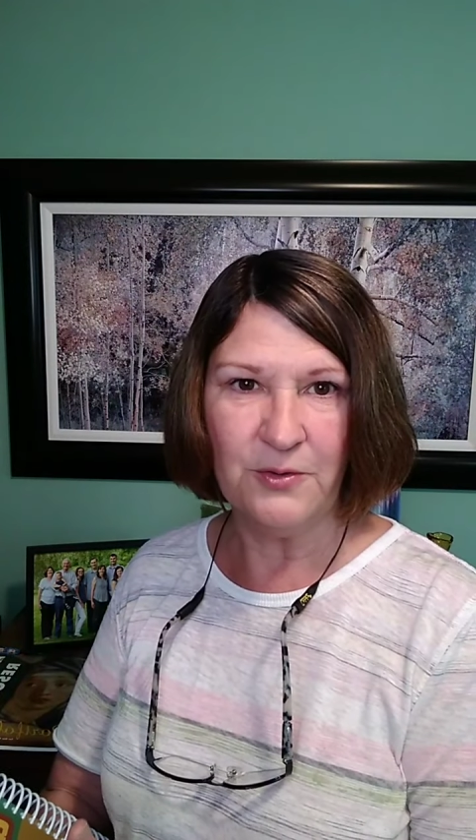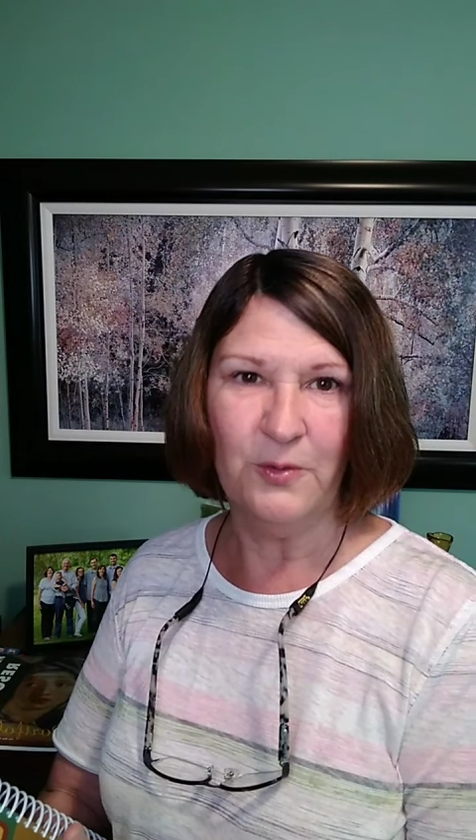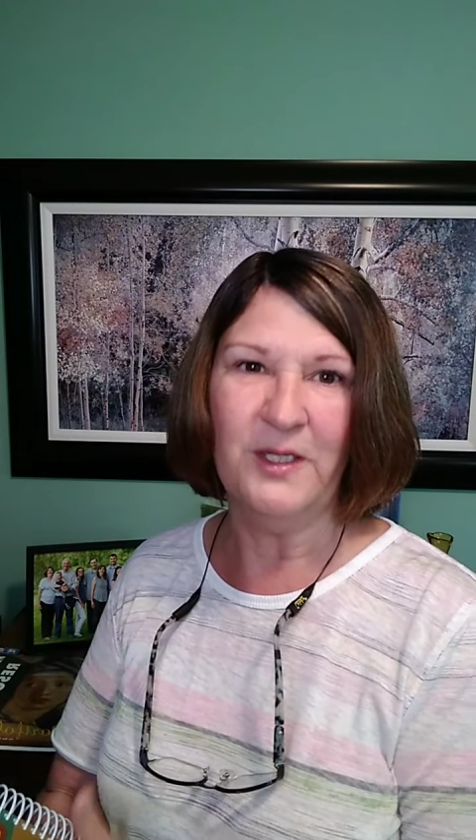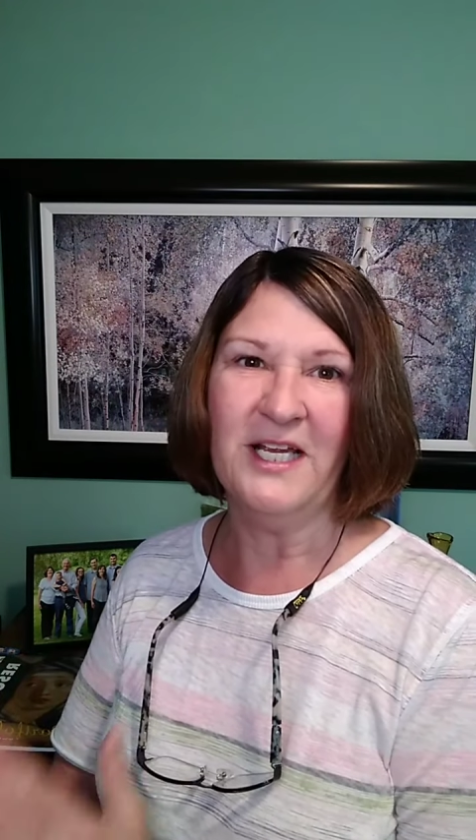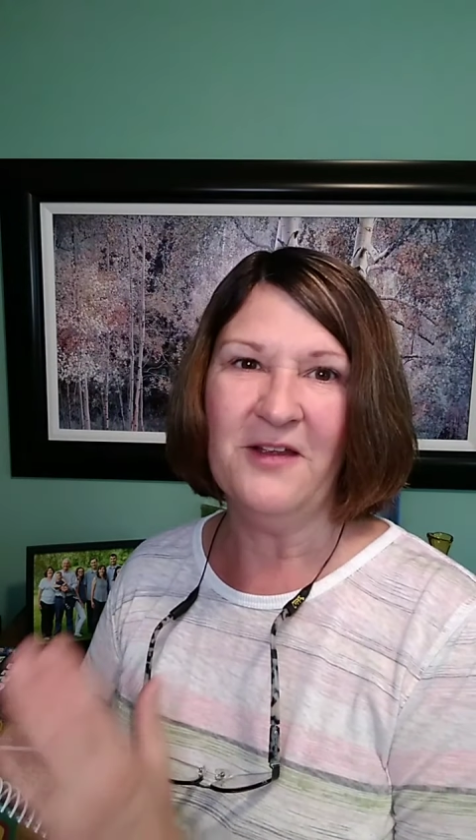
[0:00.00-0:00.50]

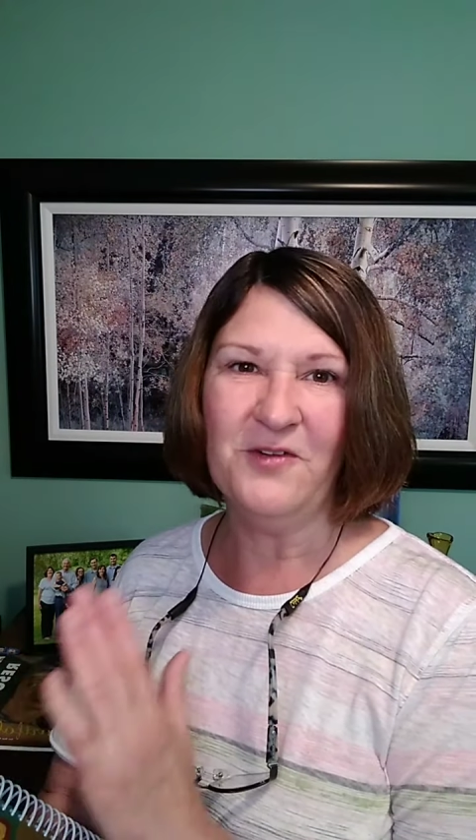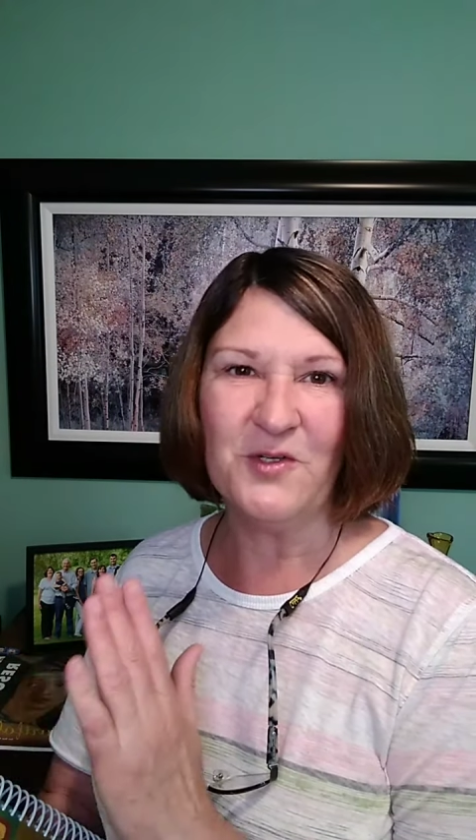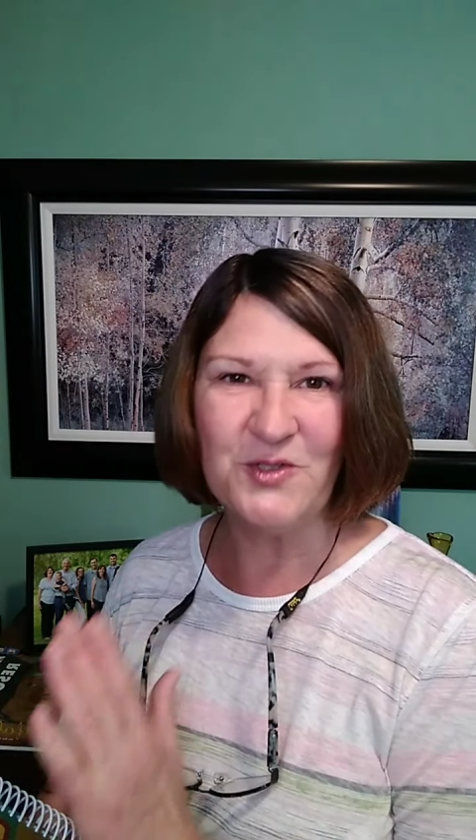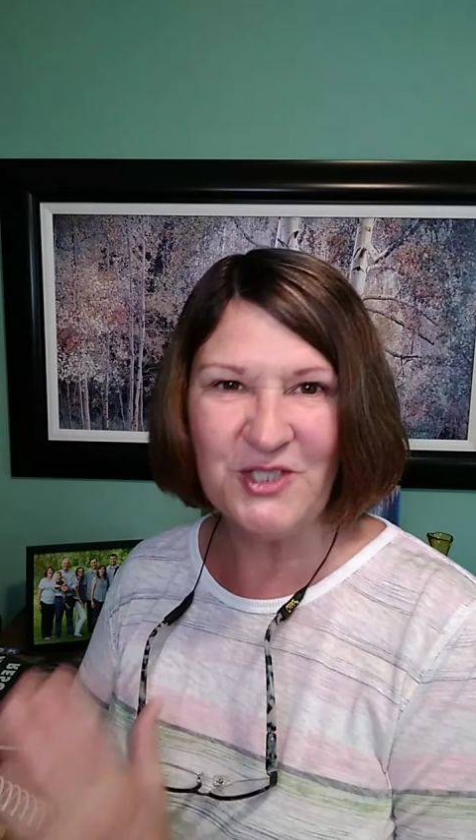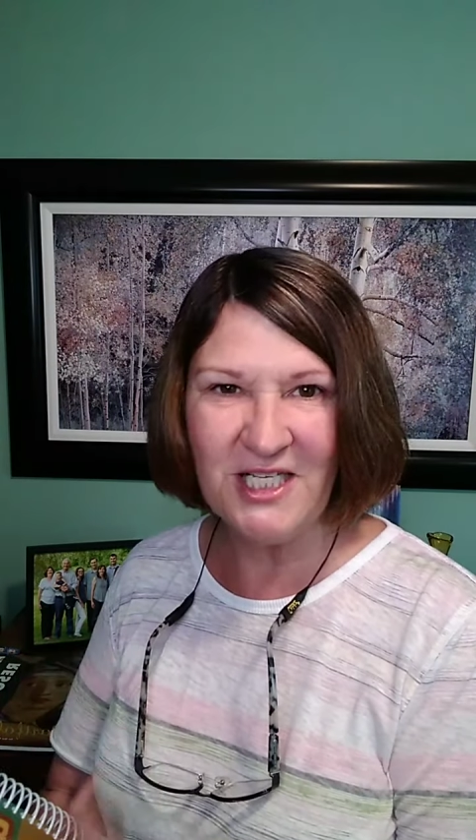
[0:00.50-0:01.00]
if you're
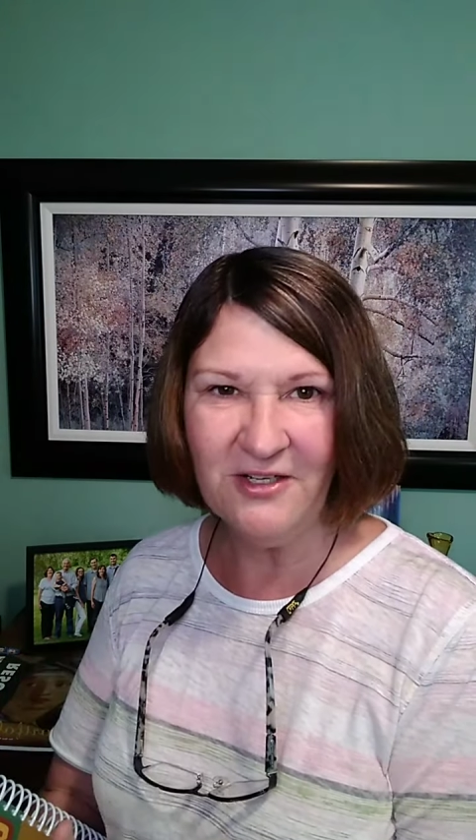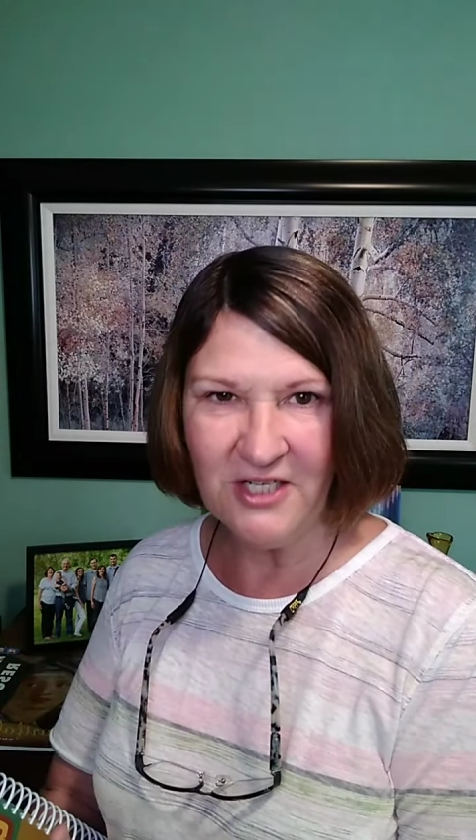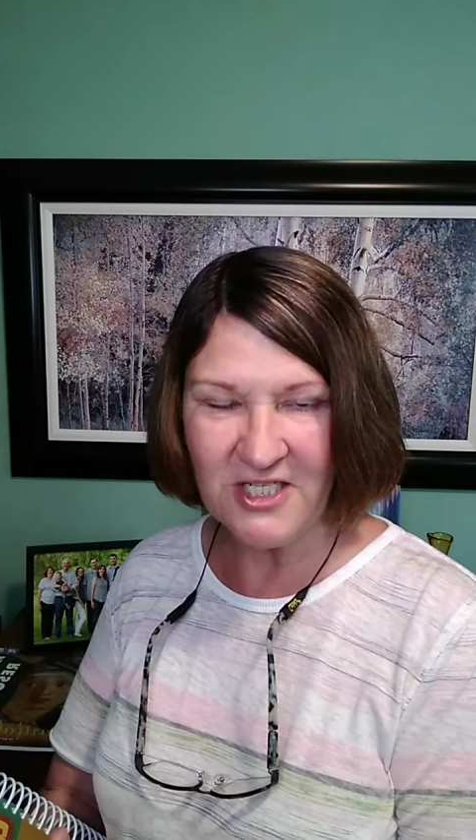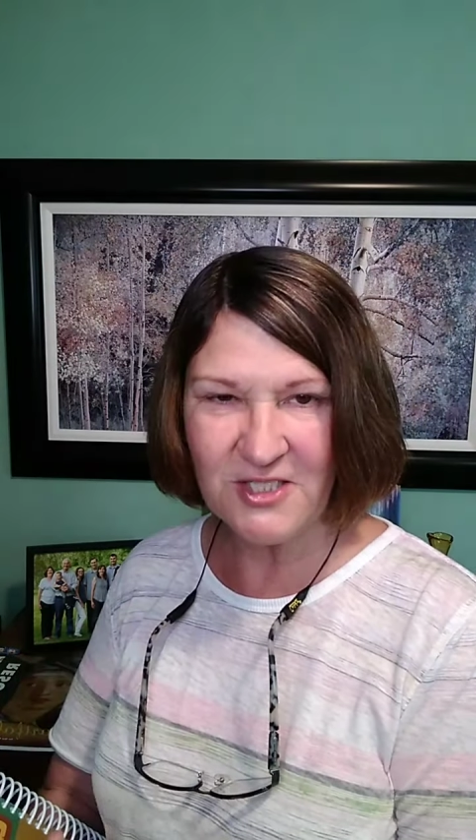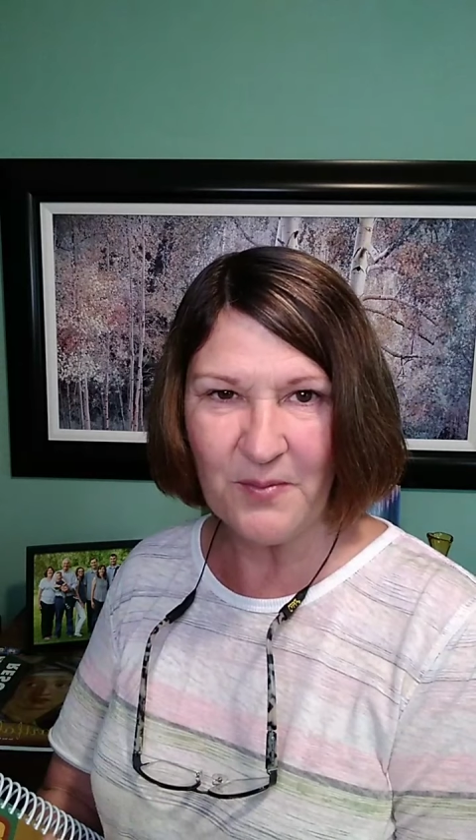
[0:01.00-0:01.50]
serious
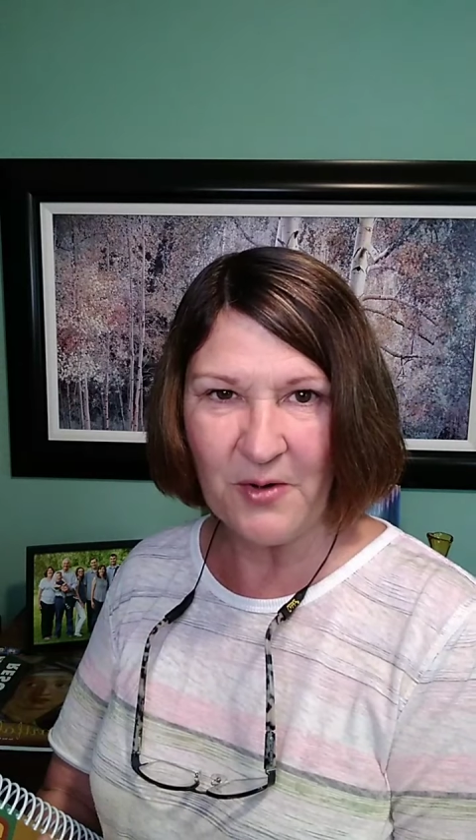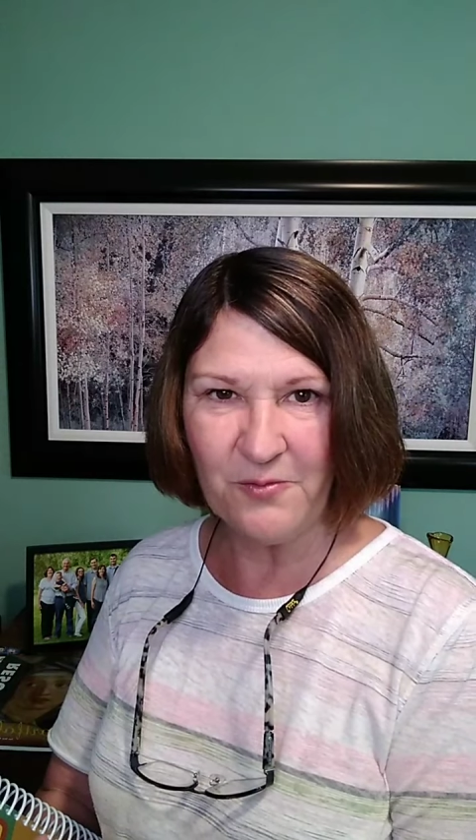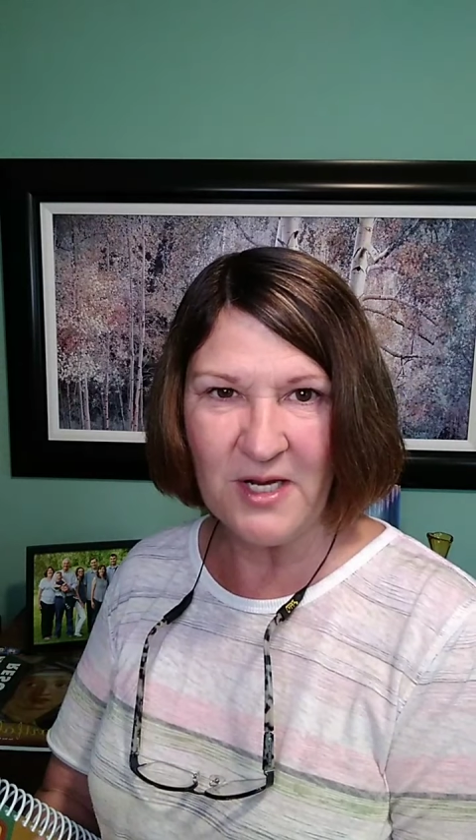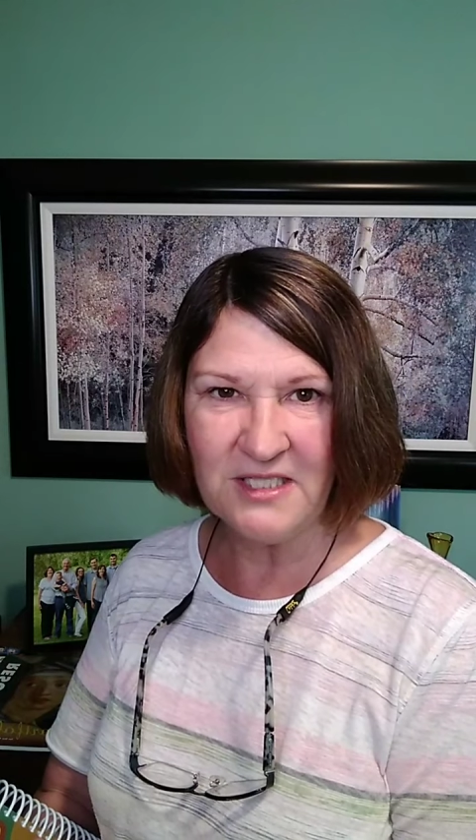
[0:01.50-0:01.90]
about raising